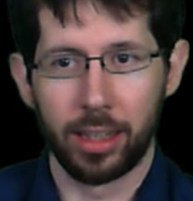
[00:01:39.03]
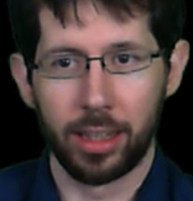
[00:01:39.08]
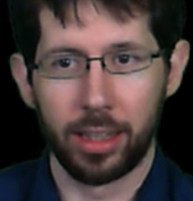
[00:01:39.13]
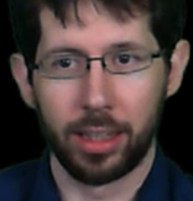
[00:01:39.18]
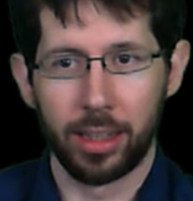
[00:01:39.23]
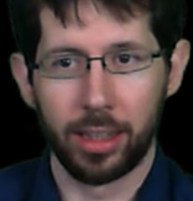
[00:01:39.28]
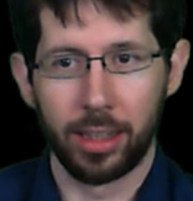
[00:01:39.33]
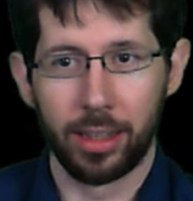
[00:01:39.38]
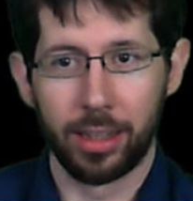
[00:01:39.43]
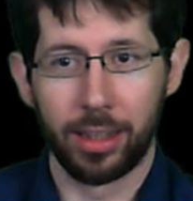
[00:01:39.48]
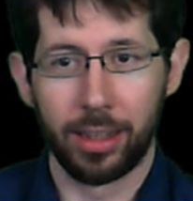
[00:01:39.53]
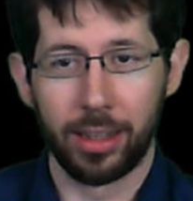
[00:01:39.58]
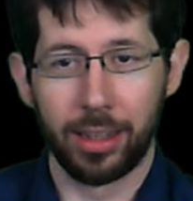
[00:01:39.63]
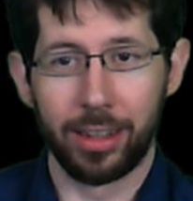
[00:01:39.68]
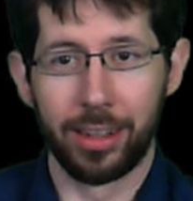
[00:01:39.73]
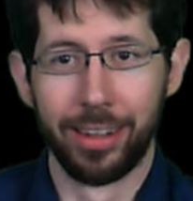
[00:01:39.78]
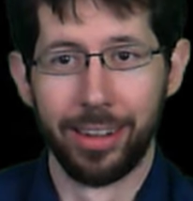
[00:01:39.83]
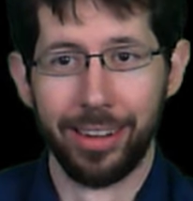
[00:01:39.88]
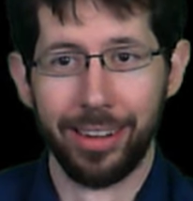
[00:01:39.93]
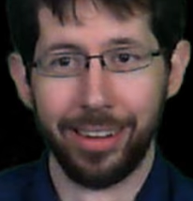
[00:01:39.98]

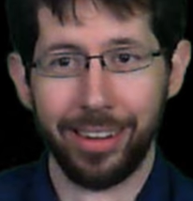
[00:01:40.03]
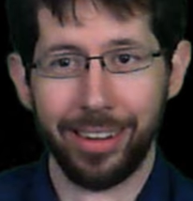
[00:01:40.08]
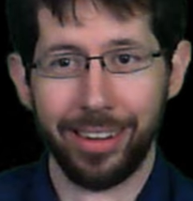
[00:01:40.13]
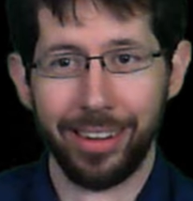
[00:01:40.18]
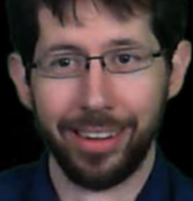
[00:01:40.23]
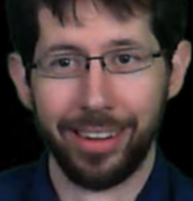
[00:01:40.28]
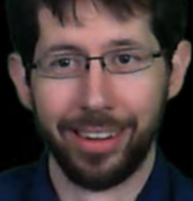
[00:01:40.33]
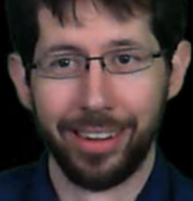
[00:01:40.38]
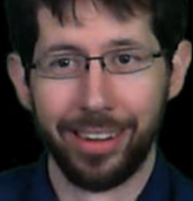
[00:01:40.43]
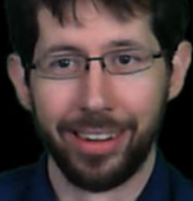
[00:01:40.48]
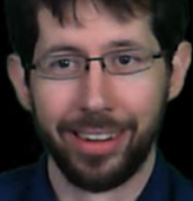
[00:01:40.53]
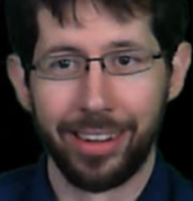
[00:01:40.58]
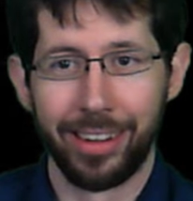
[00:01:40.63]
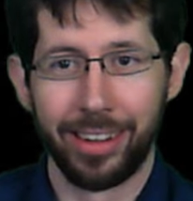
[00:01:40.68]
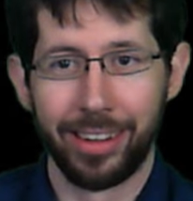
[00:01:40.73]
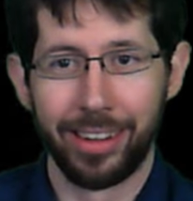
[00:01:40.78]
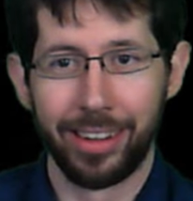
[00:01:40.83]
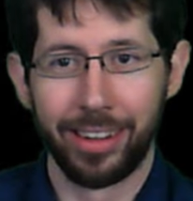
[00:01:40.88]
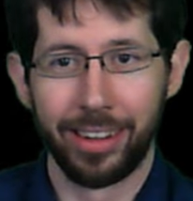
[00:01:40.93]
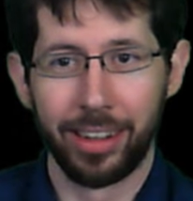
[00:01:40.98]

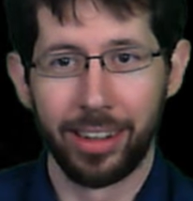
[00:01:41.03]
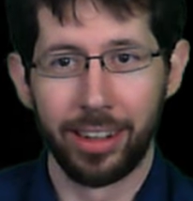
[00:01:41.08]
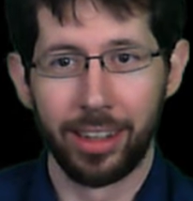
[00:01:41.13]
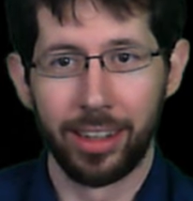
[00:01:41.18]
The person shown says nothing.